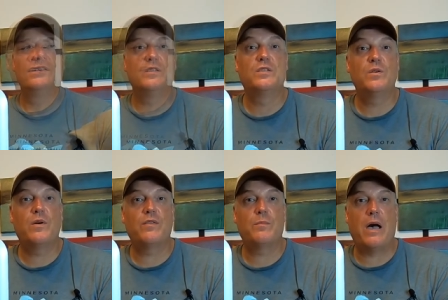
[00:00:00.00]
to
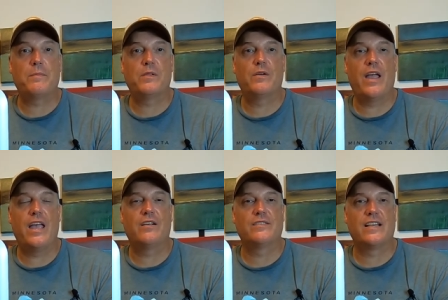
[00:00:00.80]
two other popular
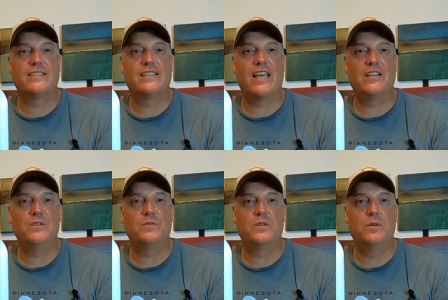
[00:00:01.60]
angles I see on
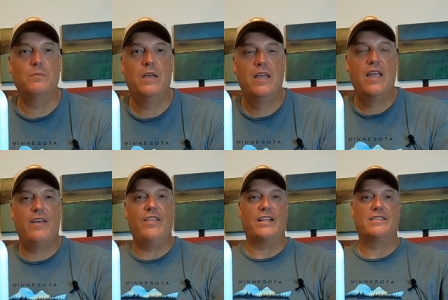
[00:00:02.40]
YouTube.
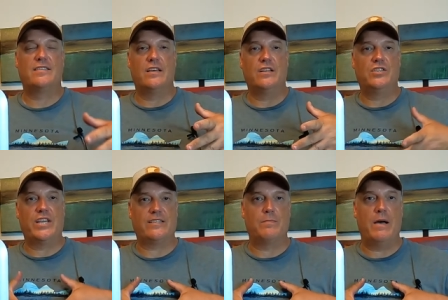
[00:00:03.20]
And that's the
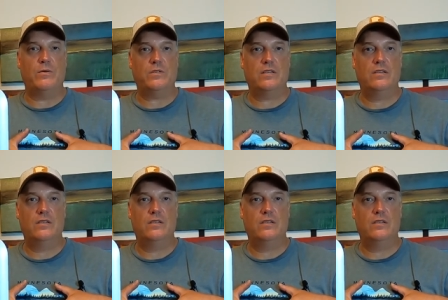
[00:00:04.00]
chest mount,